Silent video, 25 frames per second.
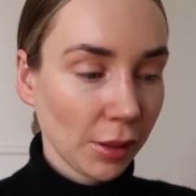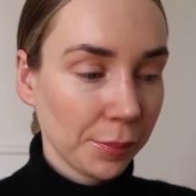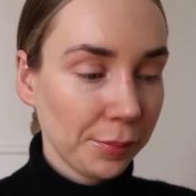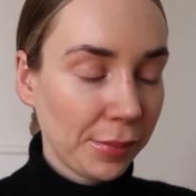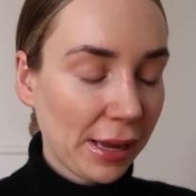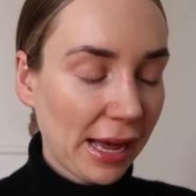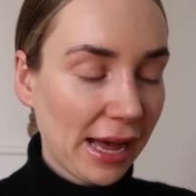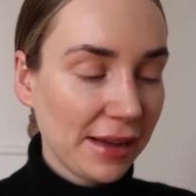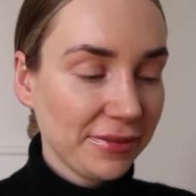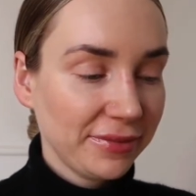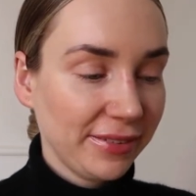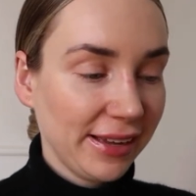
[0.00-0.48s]

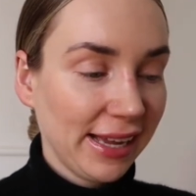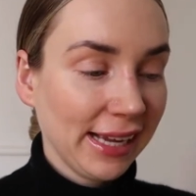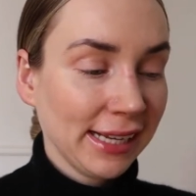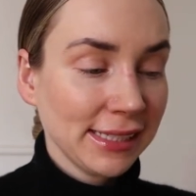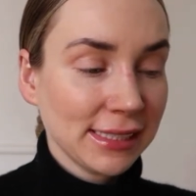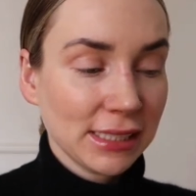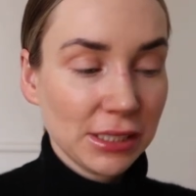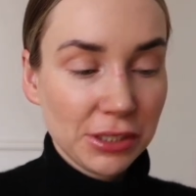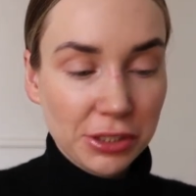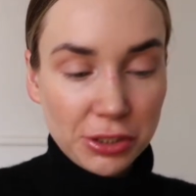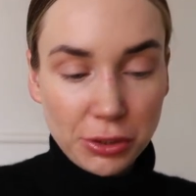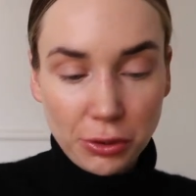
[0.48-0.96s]

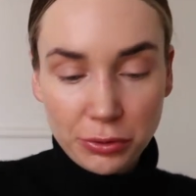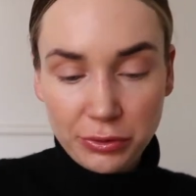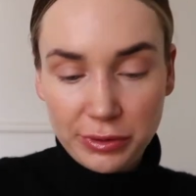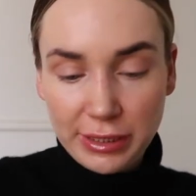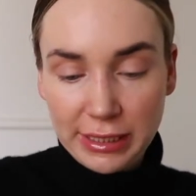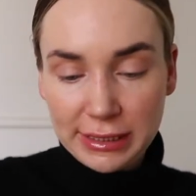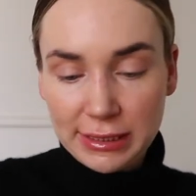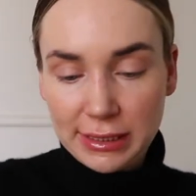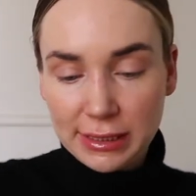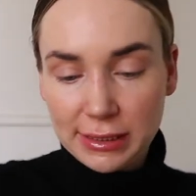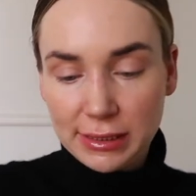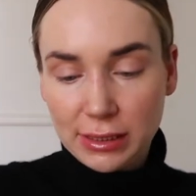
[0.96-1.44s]
Perfect. So
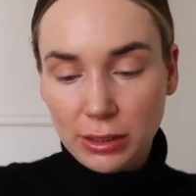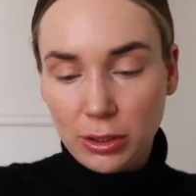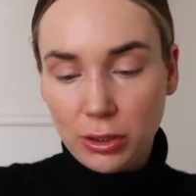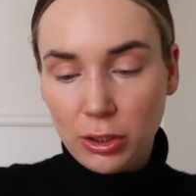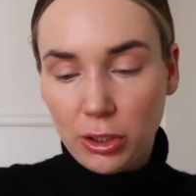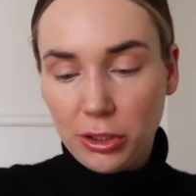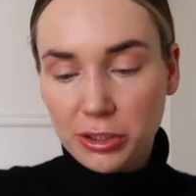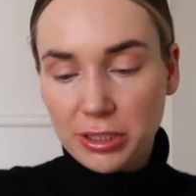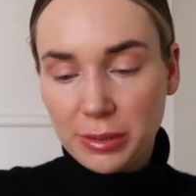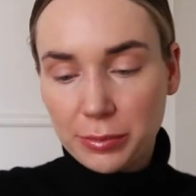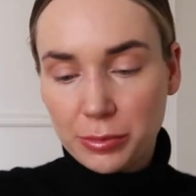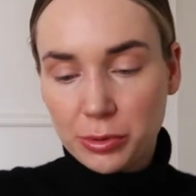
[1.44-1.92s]
this is the
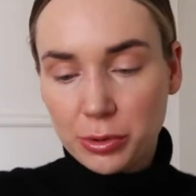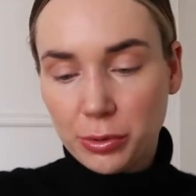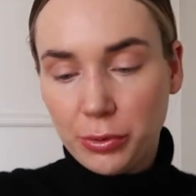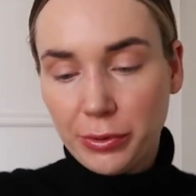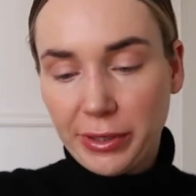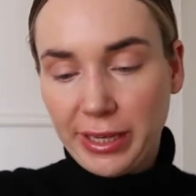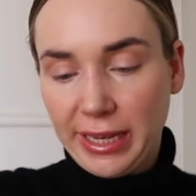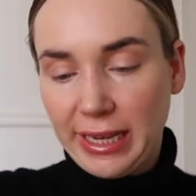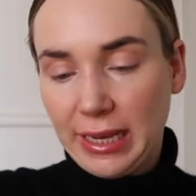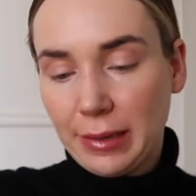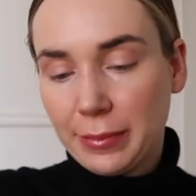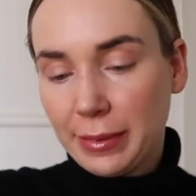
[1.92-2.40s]
gloss I'm
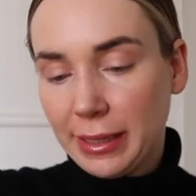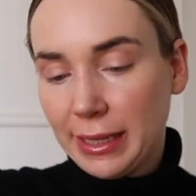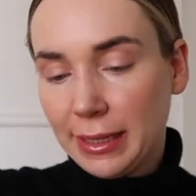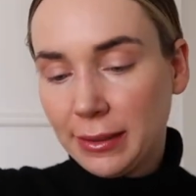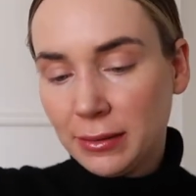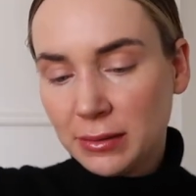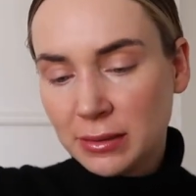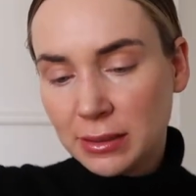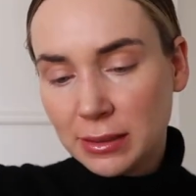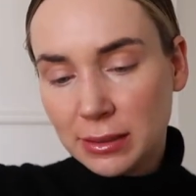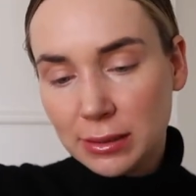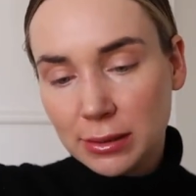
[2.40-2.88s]
talking
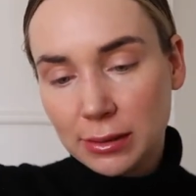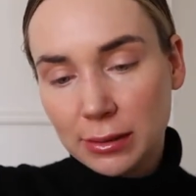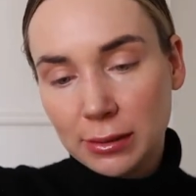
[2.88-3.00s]
about.